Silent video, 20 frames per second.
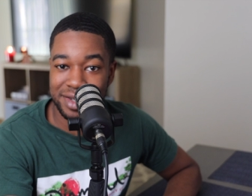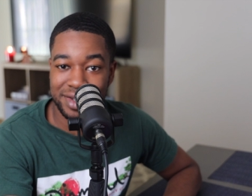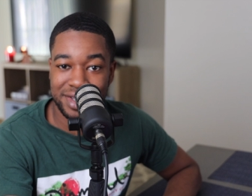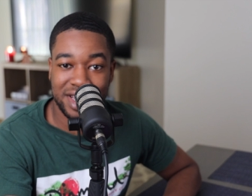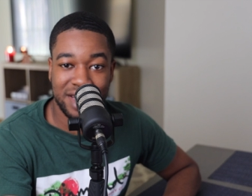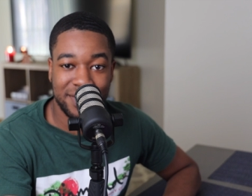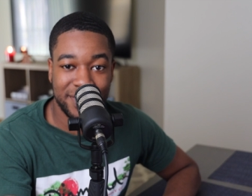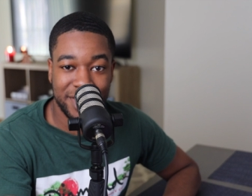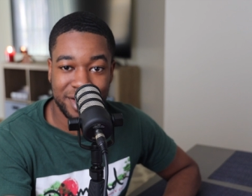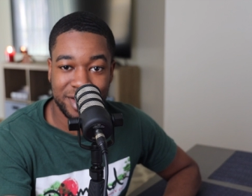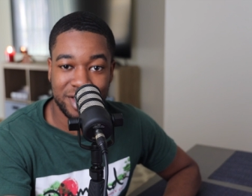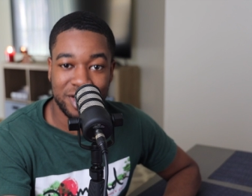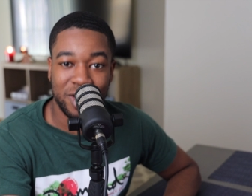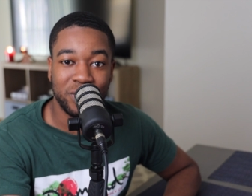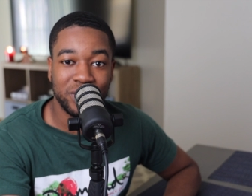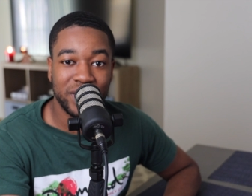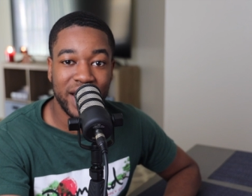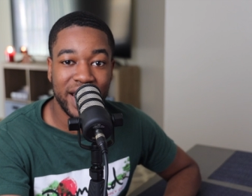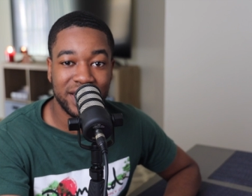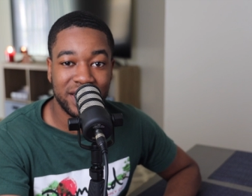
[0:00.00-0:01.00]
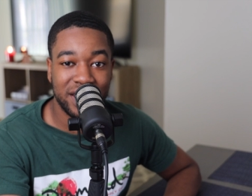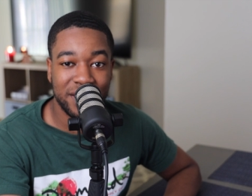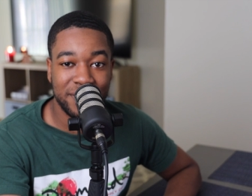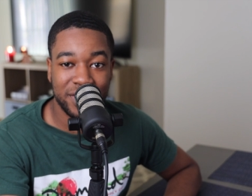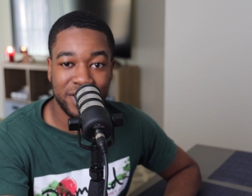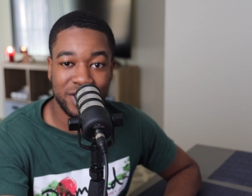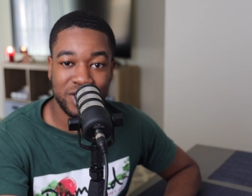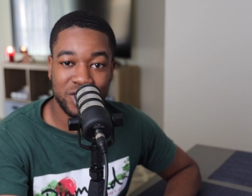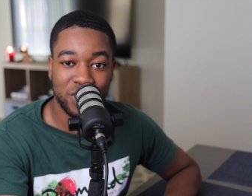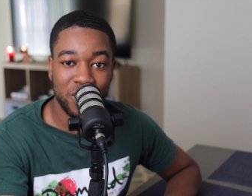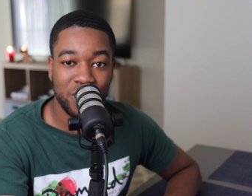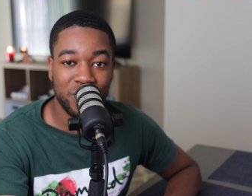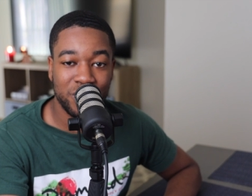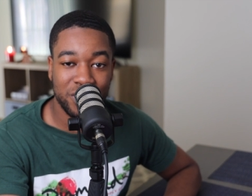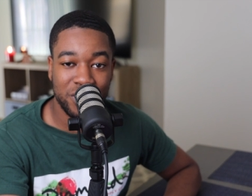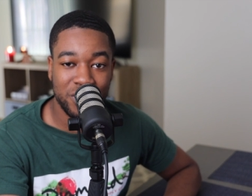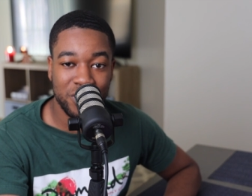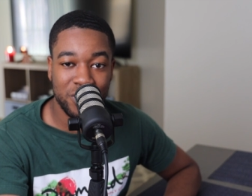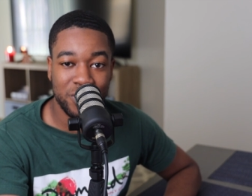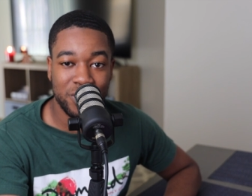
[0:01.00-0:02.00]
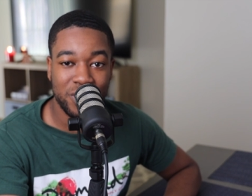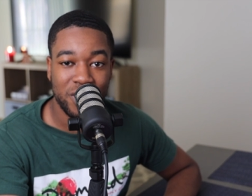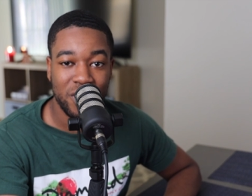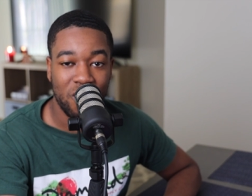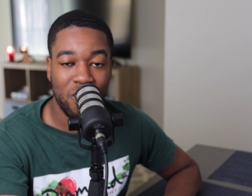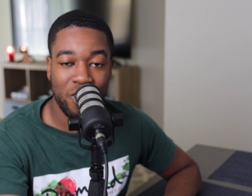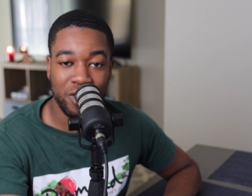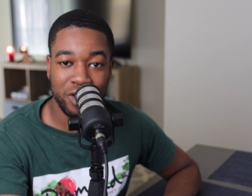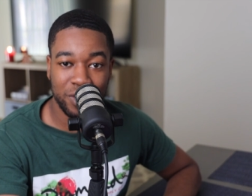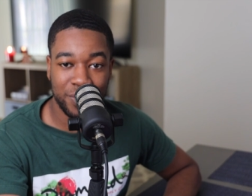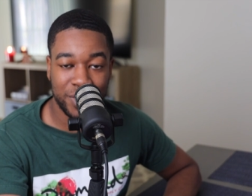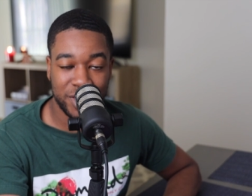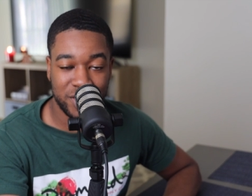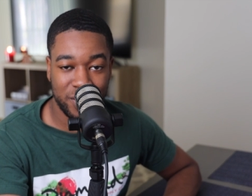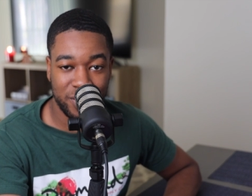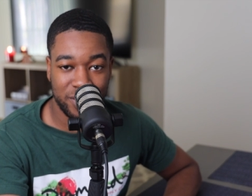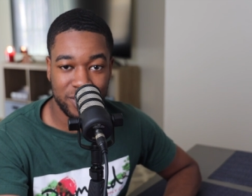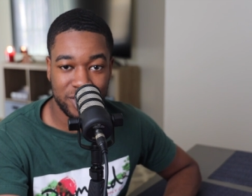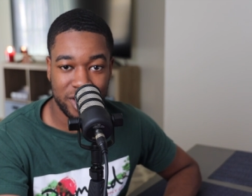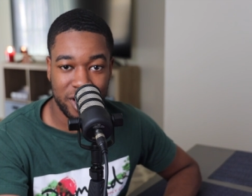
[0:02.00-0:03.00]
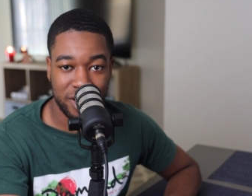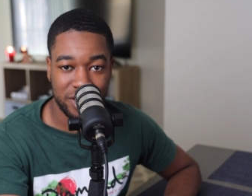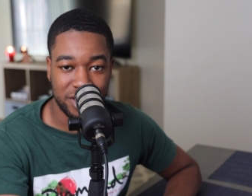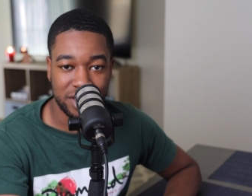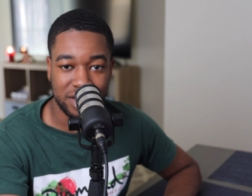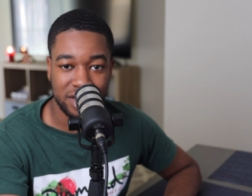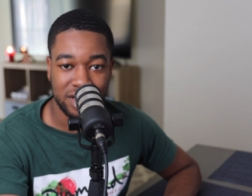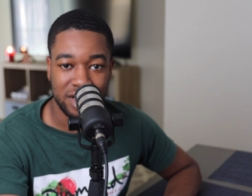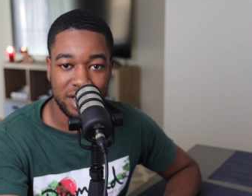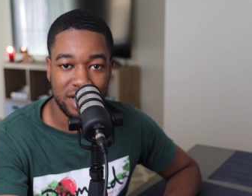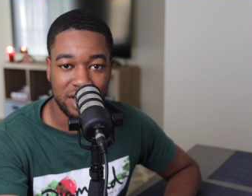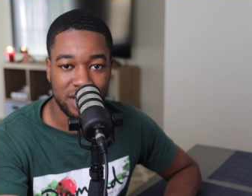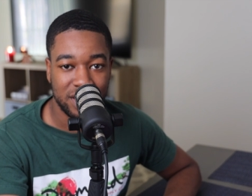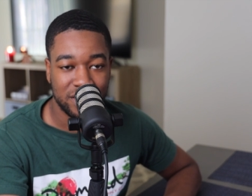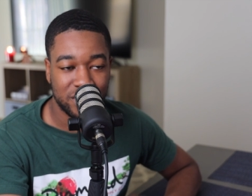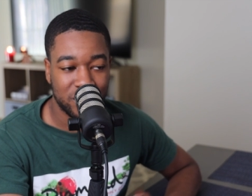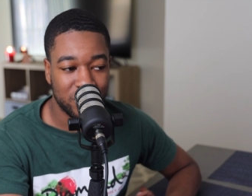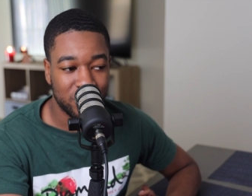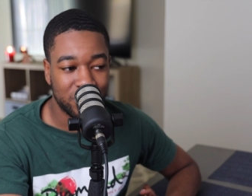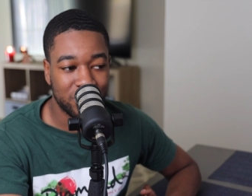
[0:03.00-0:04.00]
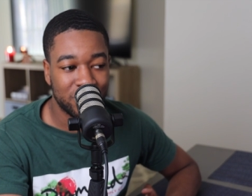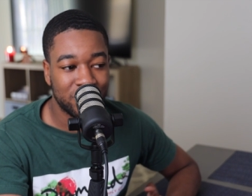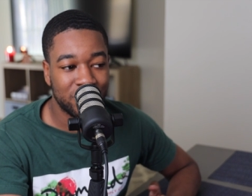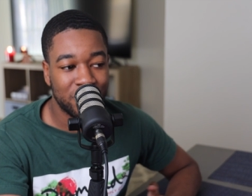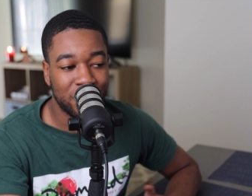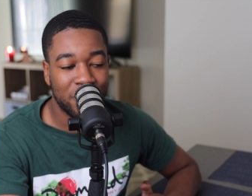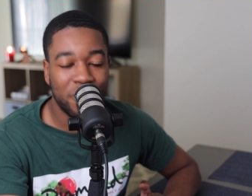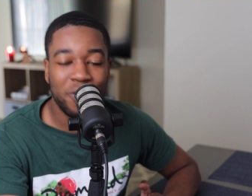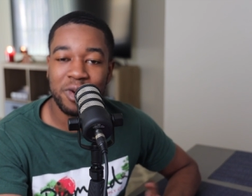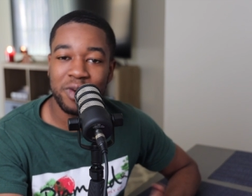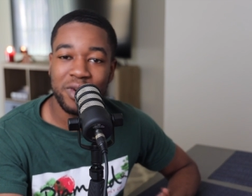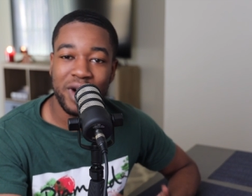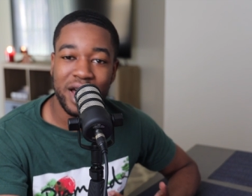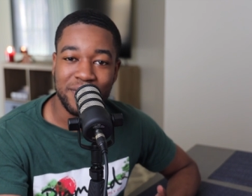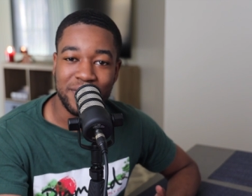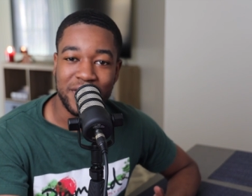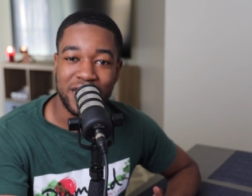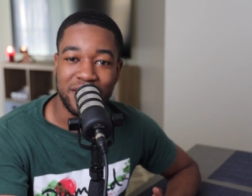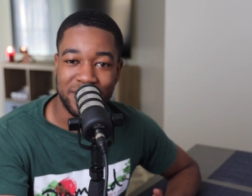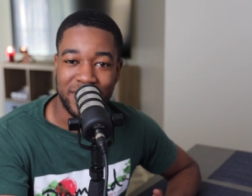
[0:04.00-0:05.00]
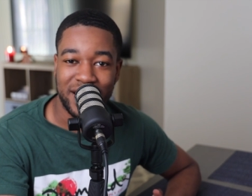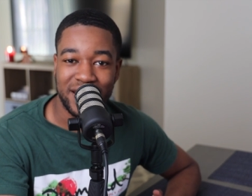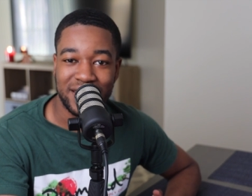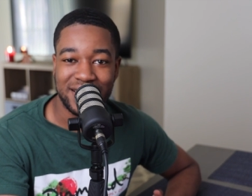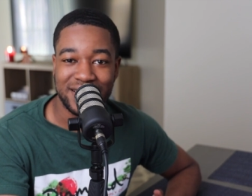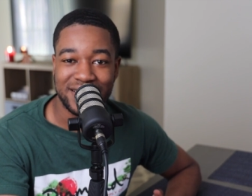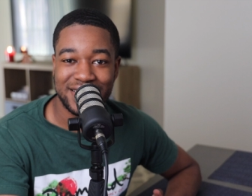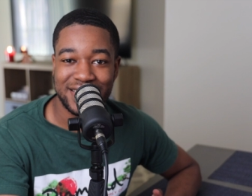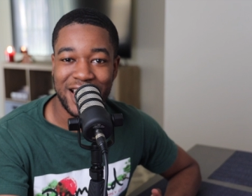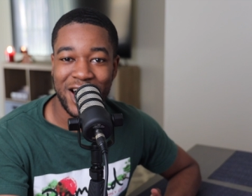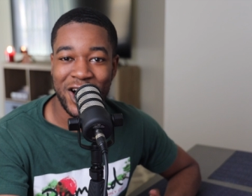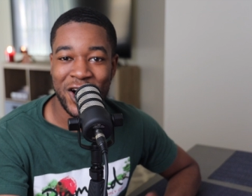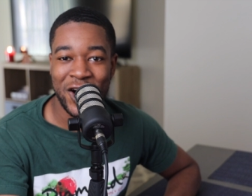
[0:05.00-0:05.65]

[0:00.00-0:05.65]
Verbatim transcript: team leaders, don't let them control you or your platoon sergeant. So what do I mean by this?